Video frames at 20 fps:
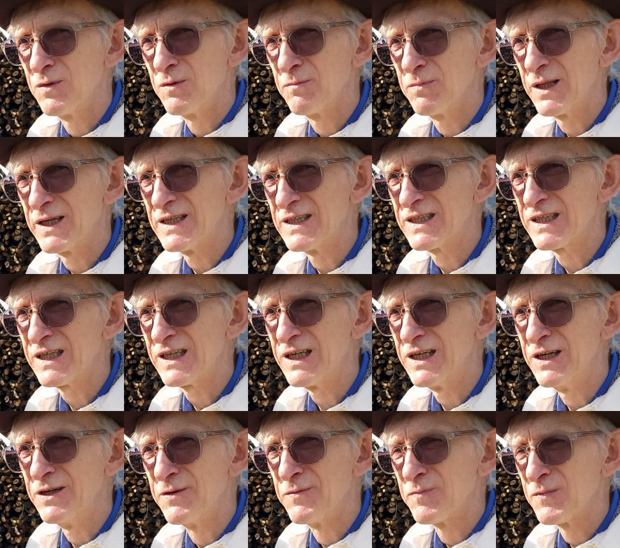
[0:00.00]
placed
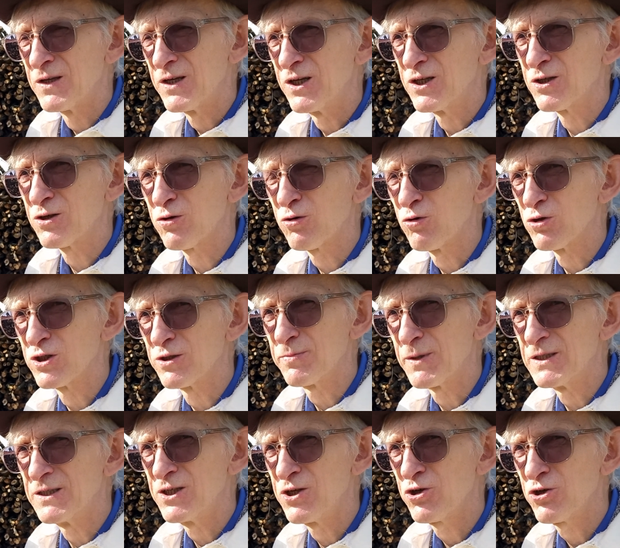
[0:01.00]
here in cross
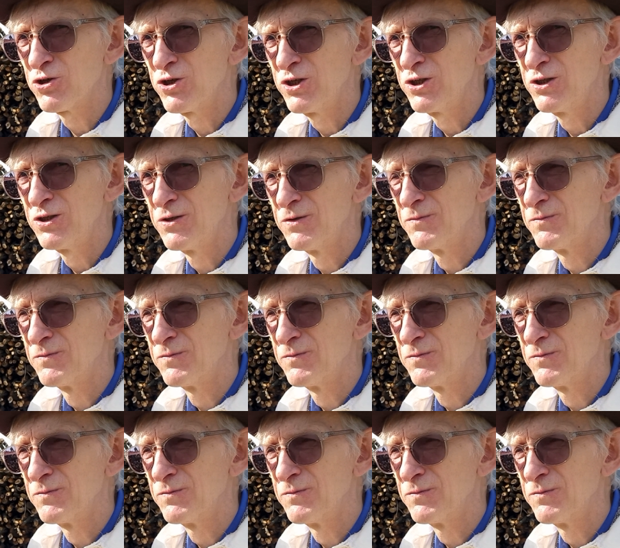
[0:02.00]
positioning,